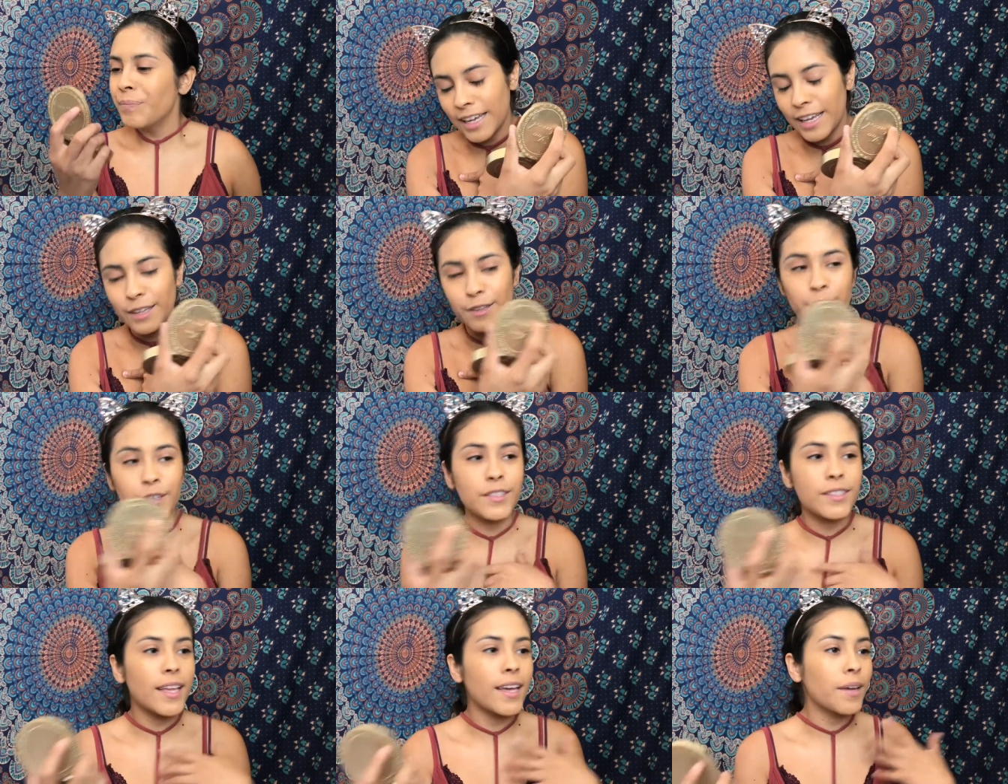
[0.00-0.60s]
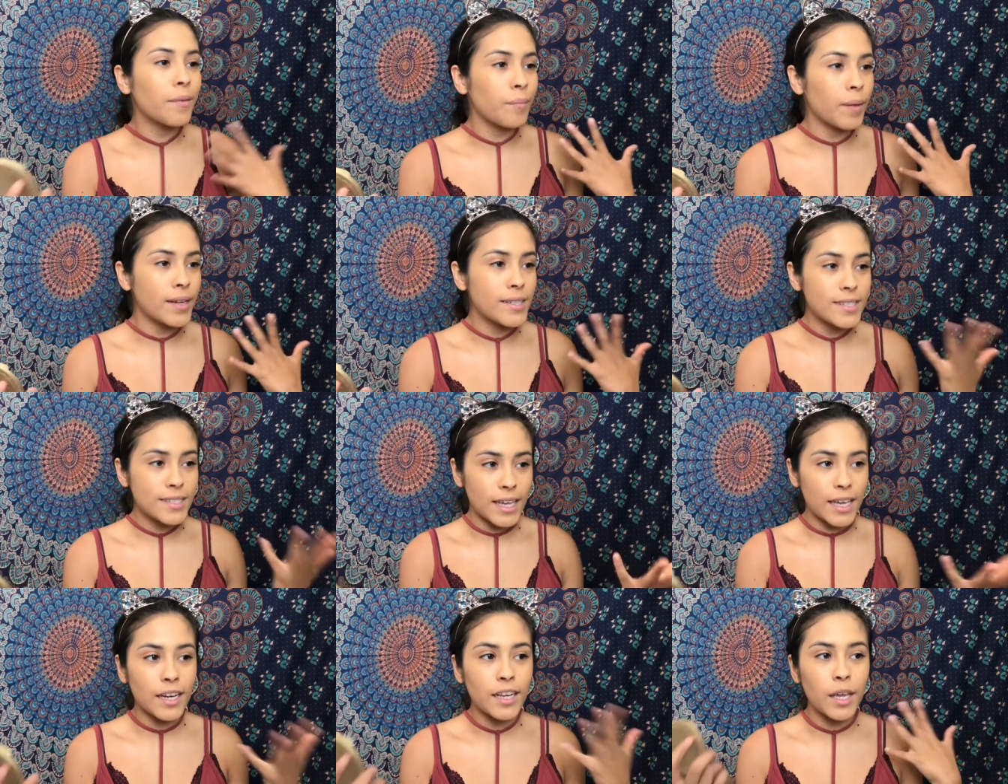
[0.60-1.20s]
It looked like my
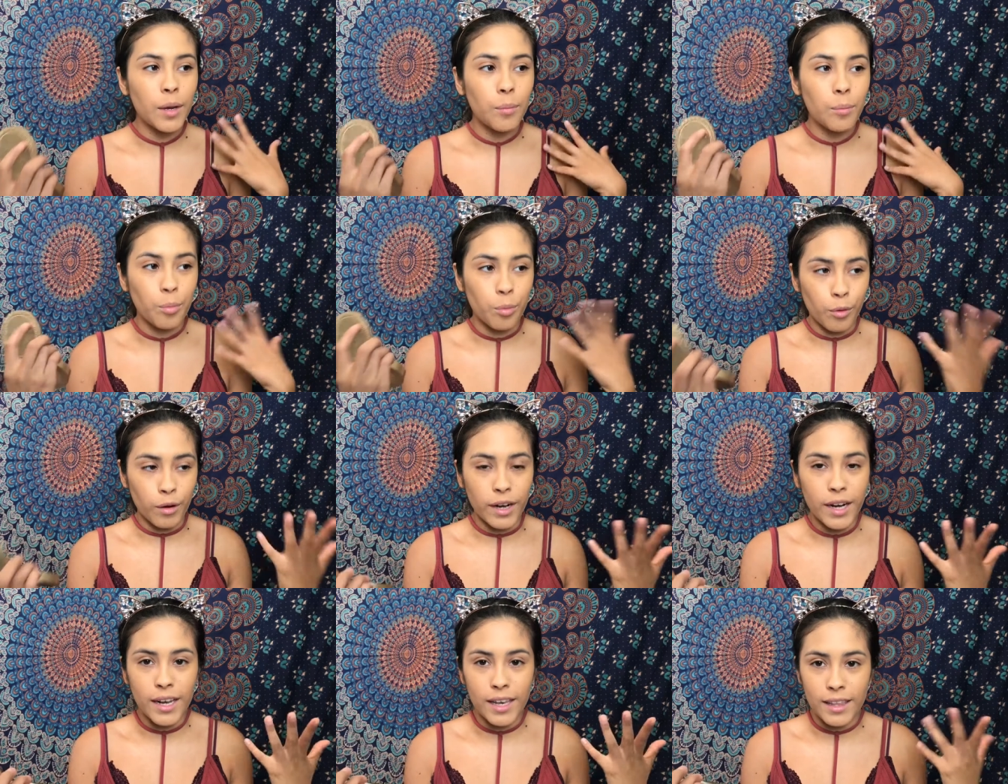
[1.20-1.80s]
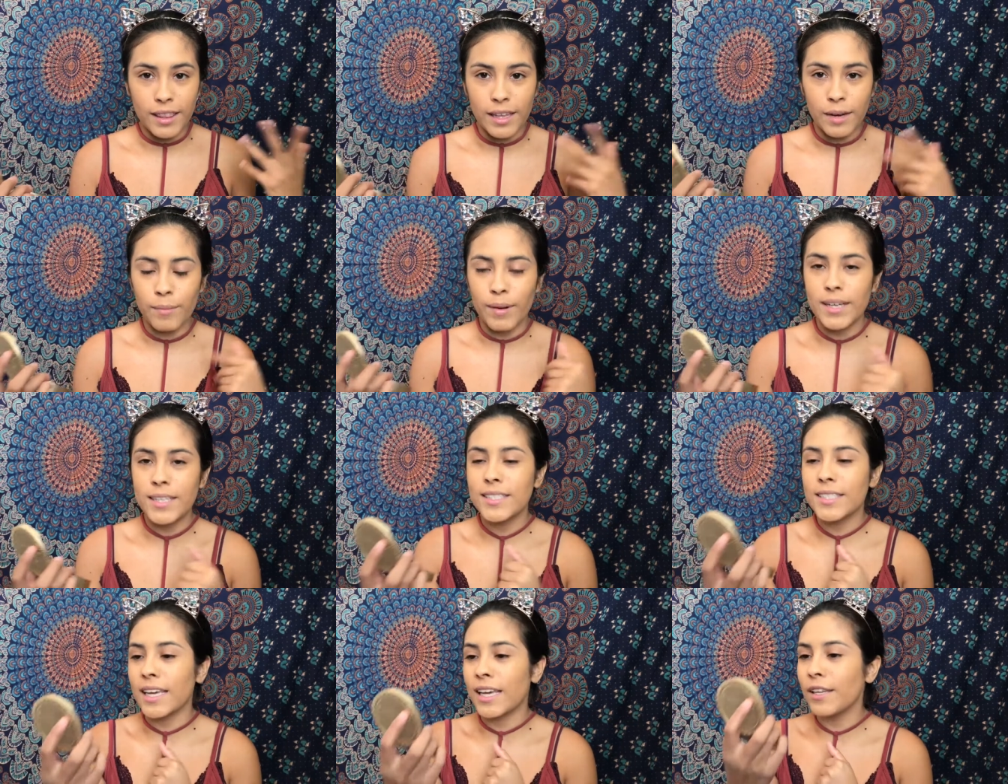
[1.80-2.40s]
skin can breathe, and my
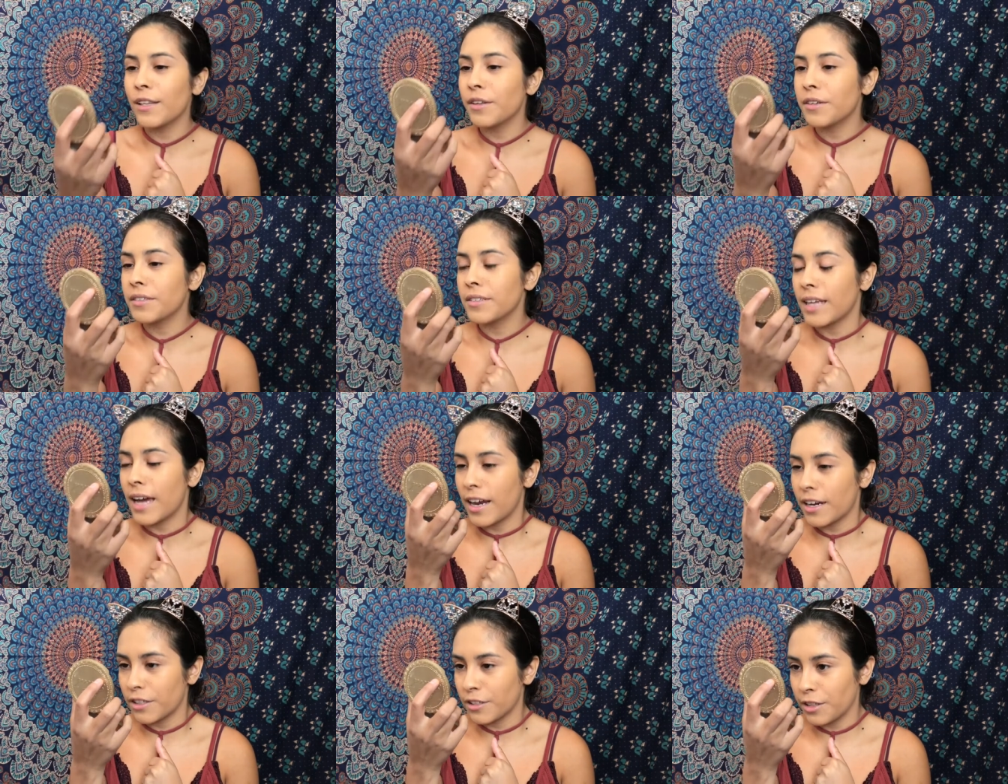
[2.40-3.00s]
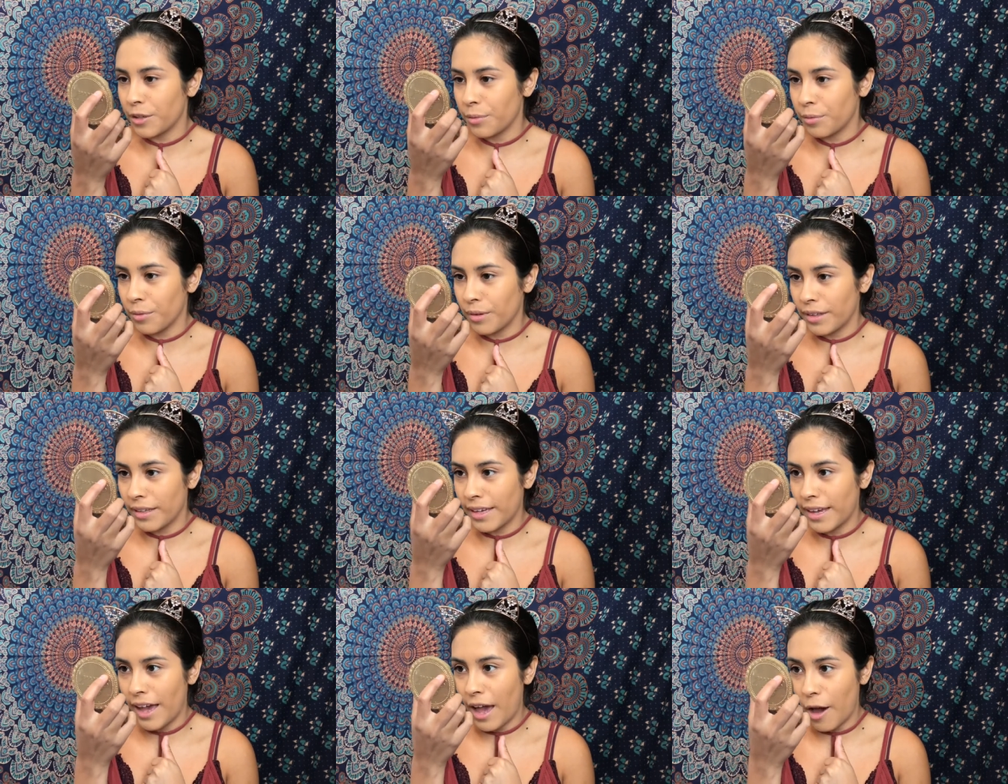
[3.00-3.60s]
skin looks actually
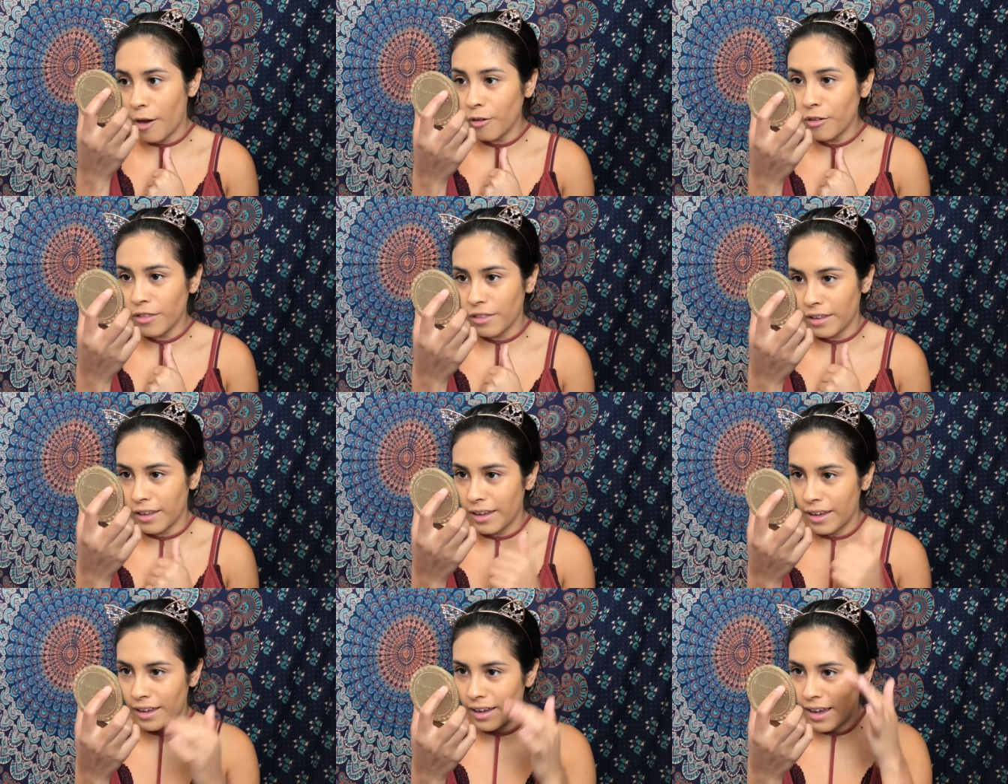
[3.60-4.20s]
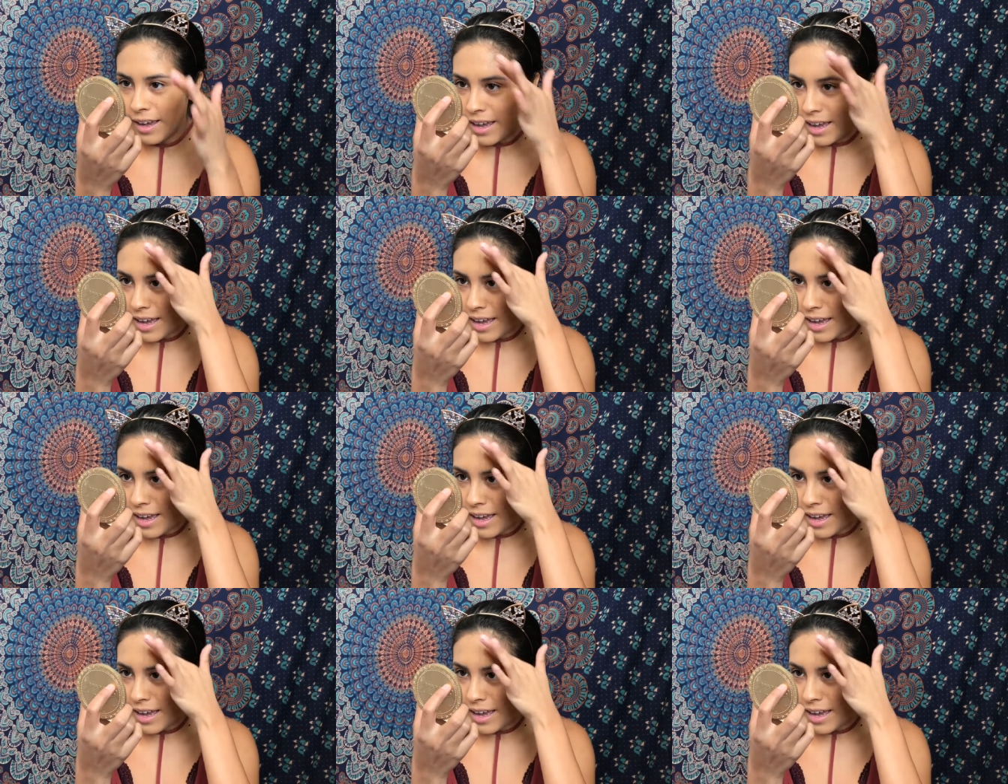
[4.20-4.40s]
really healthy.